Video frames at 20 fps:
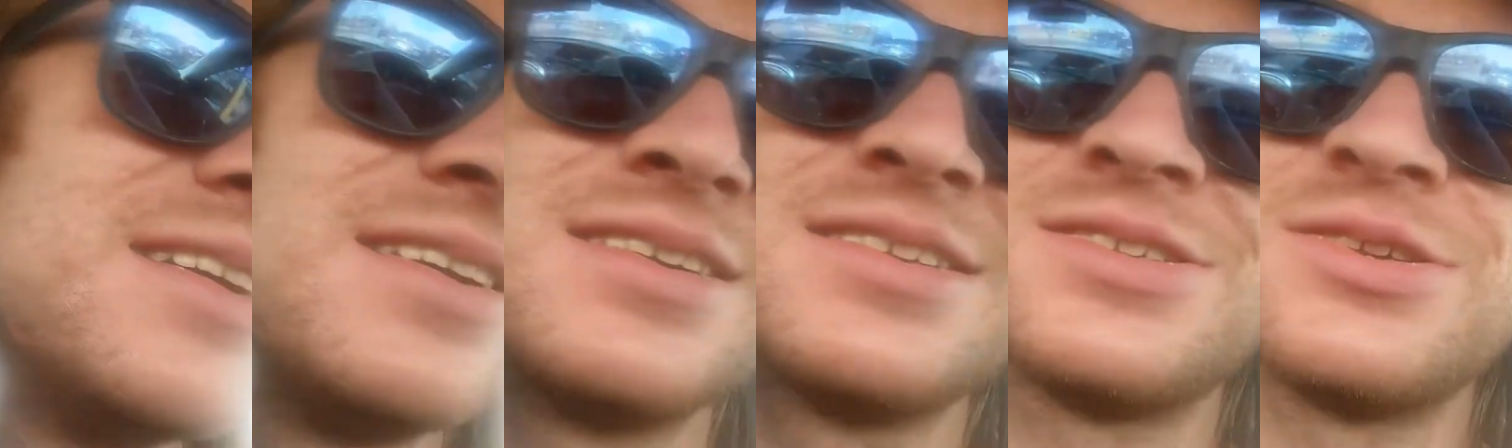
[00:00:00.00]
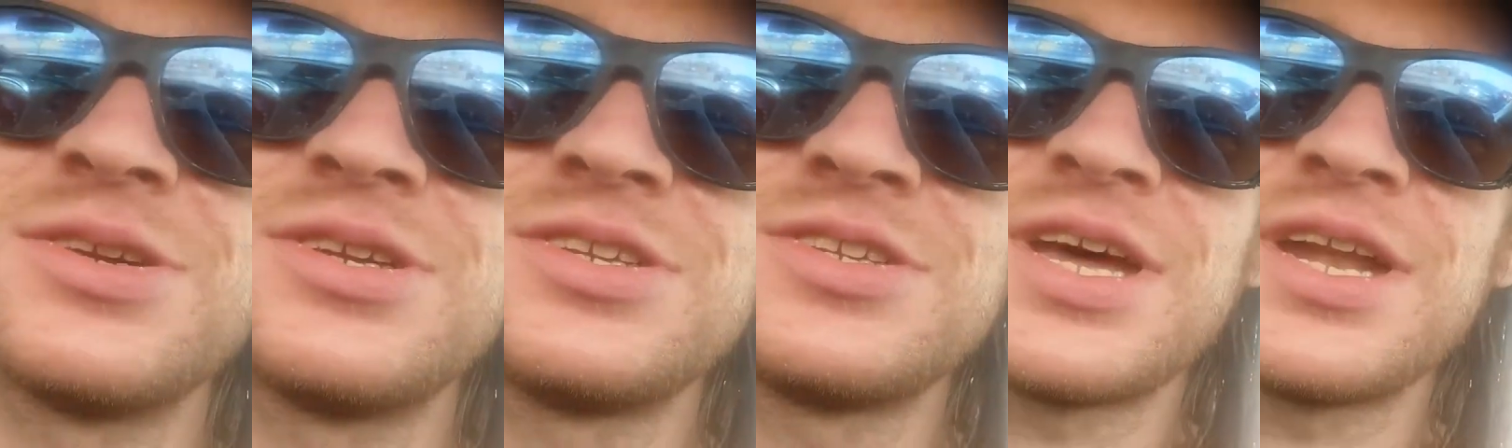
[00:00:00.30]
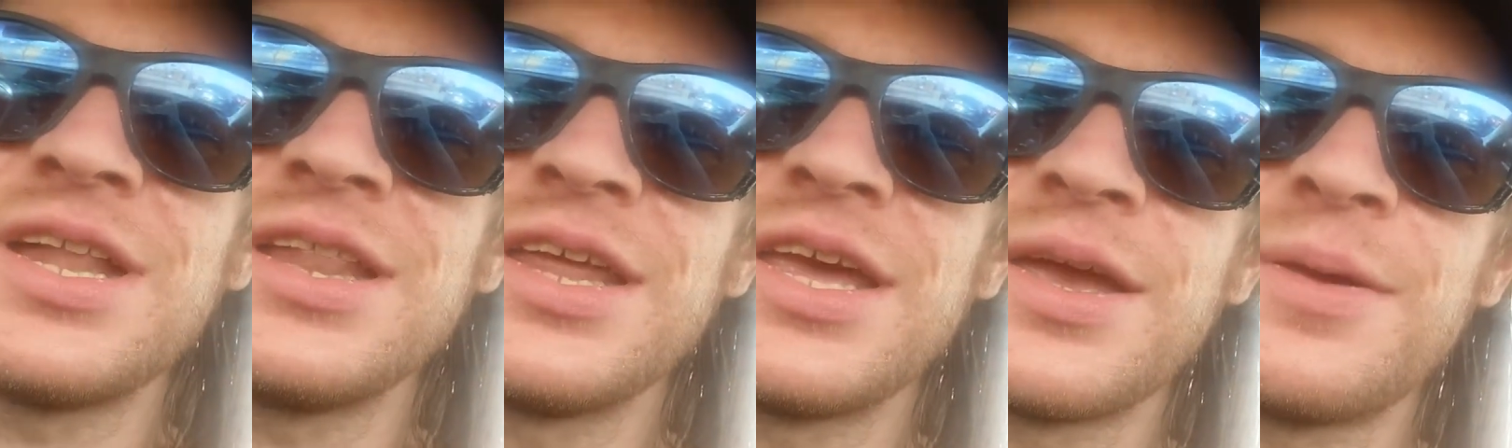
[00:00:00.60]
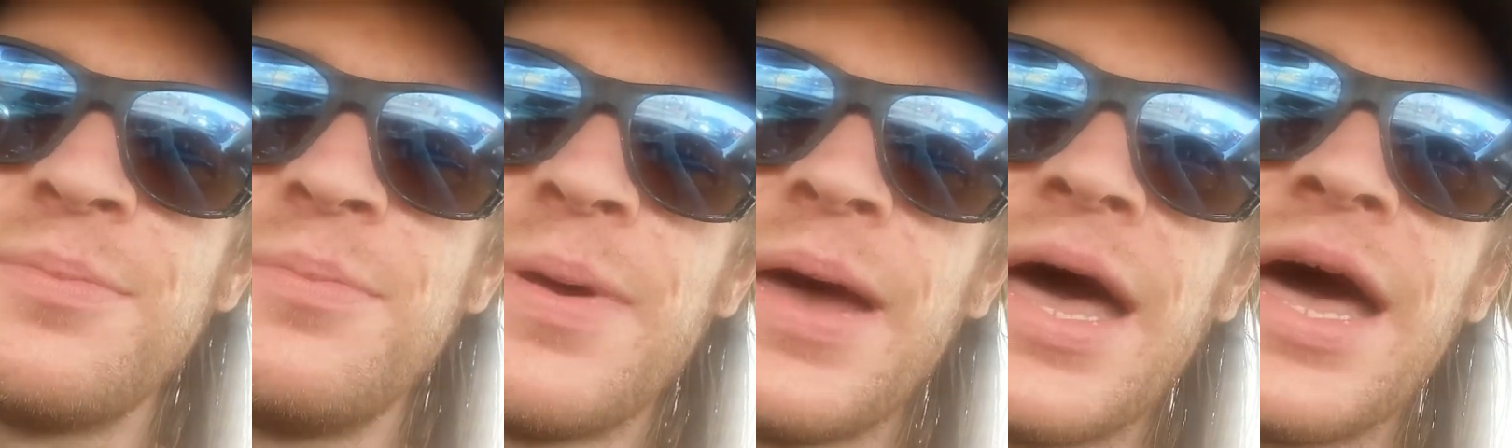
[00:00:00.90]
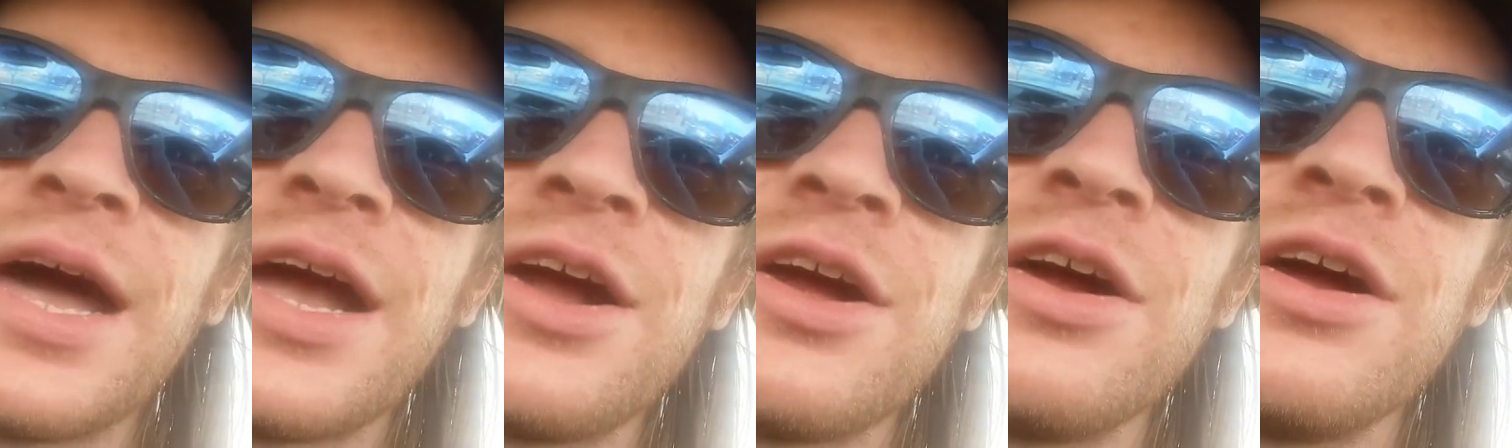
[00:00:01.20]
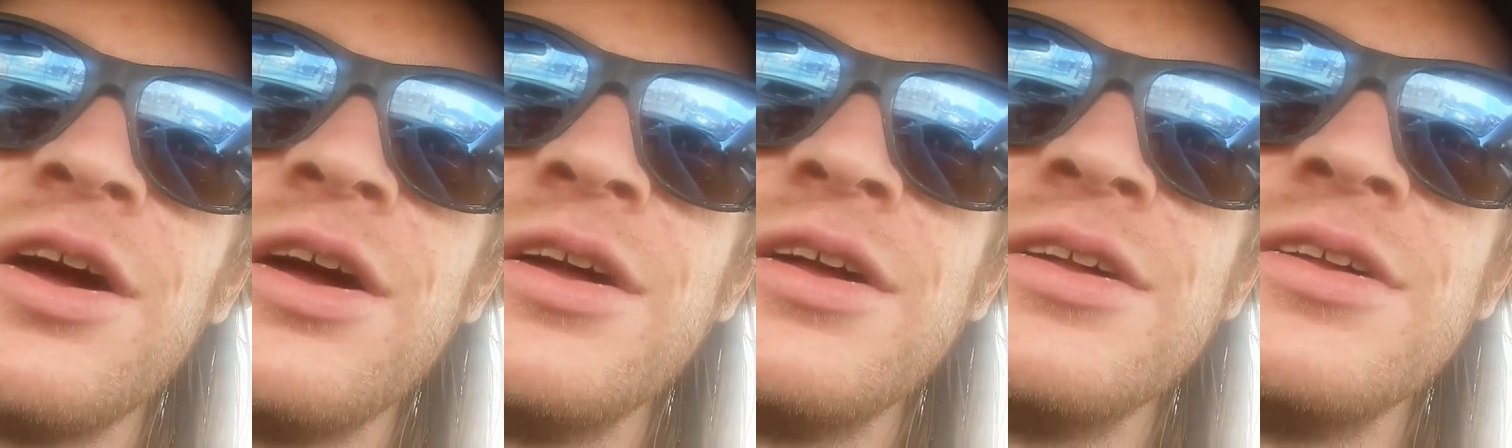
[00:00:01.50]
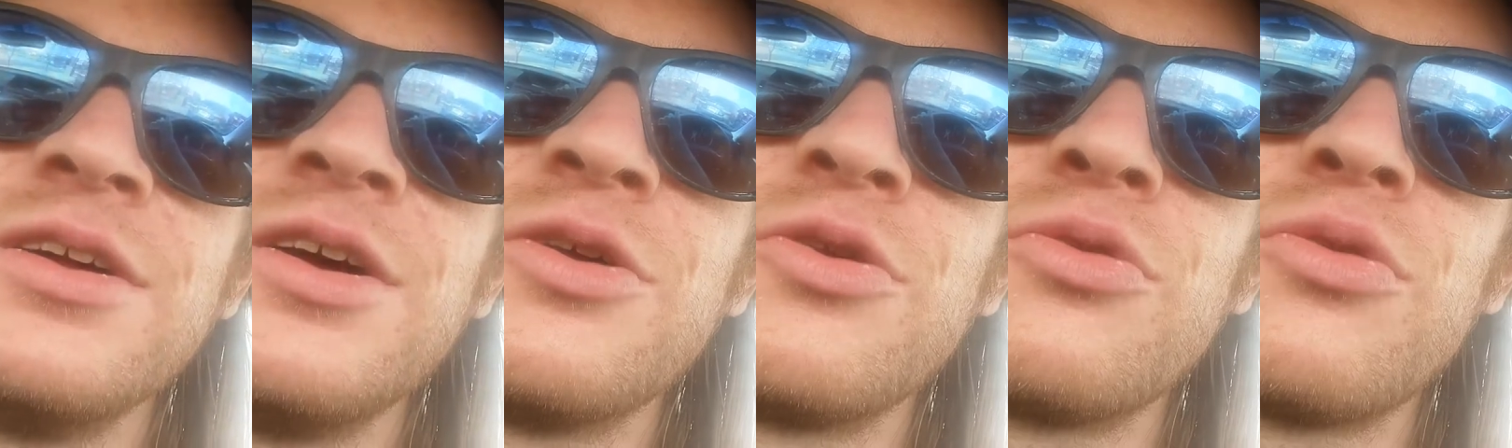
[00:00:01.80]
So I just had to like back
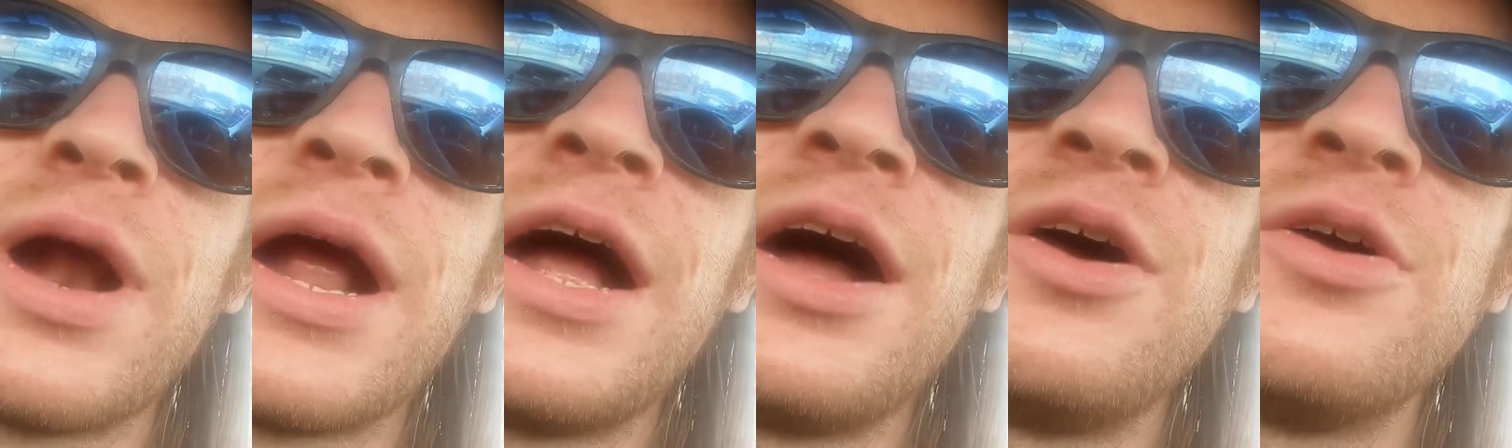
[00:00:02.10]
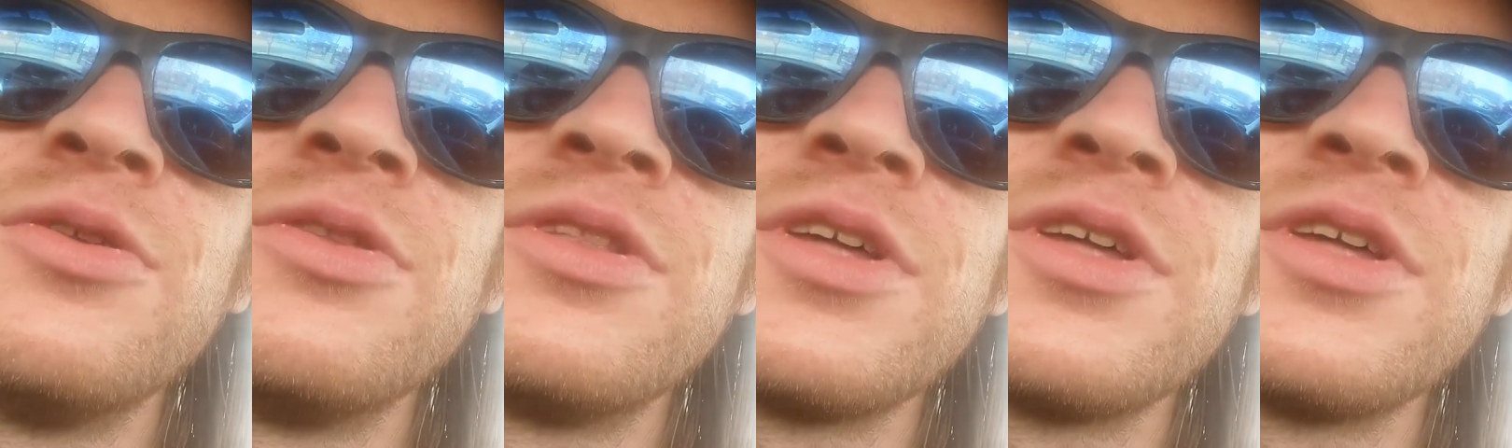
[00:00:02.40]
around